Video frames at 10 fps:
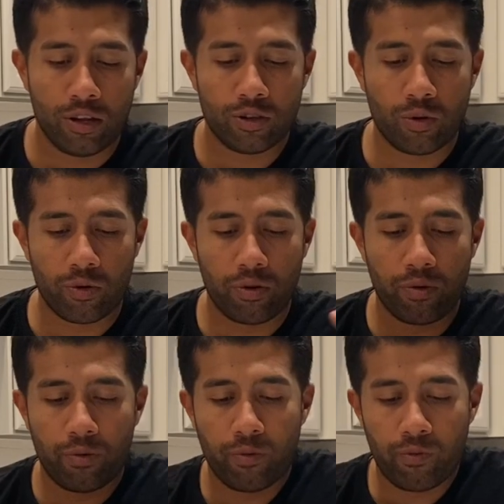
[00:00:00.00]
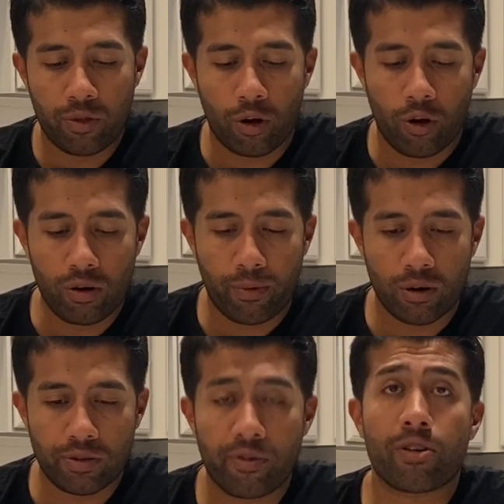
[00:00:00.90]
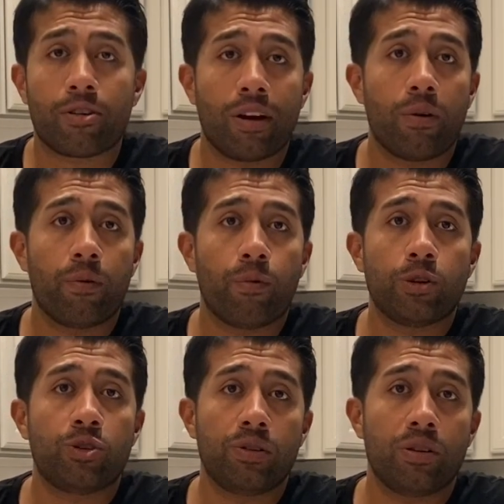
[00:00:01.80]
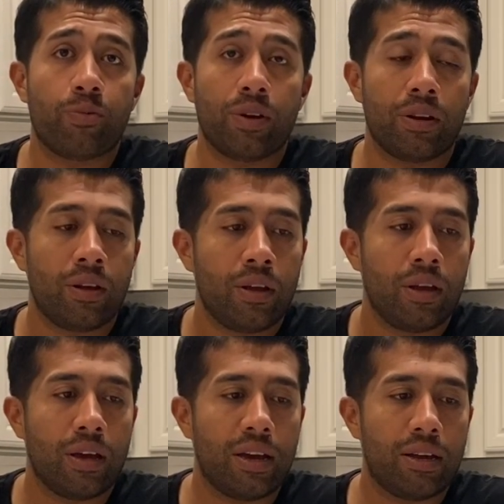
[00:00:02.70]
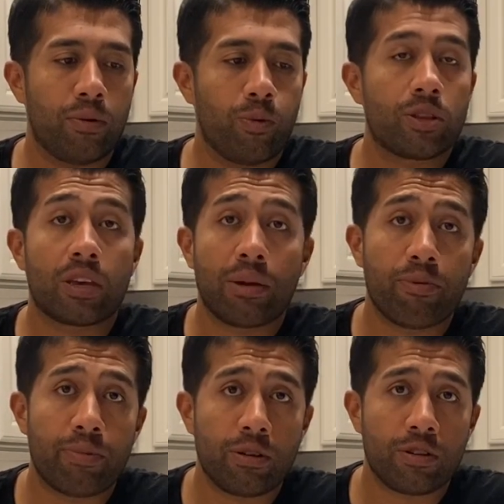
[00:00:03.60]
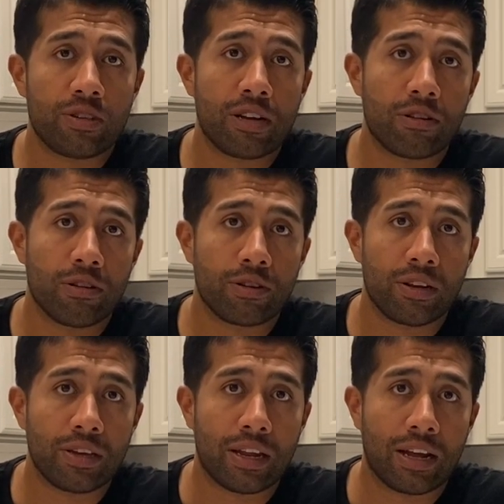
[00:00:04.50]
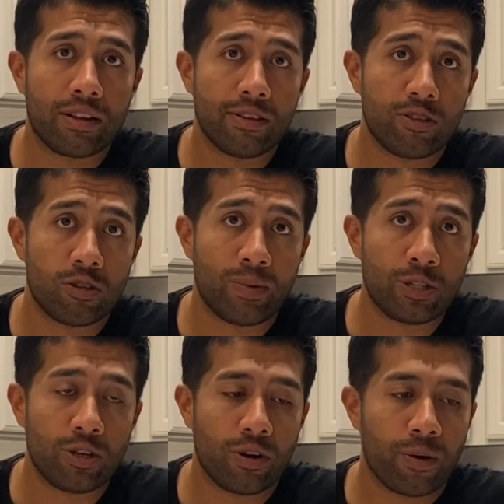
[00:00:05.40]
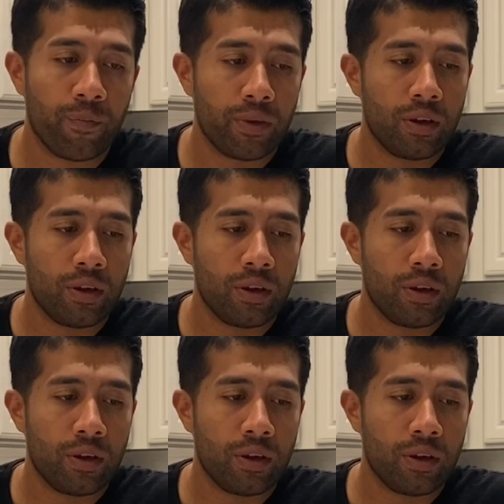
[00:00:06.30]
So the hard part is figuring out what you need to win and what the capabilities that you're looking to get out of the suspension are.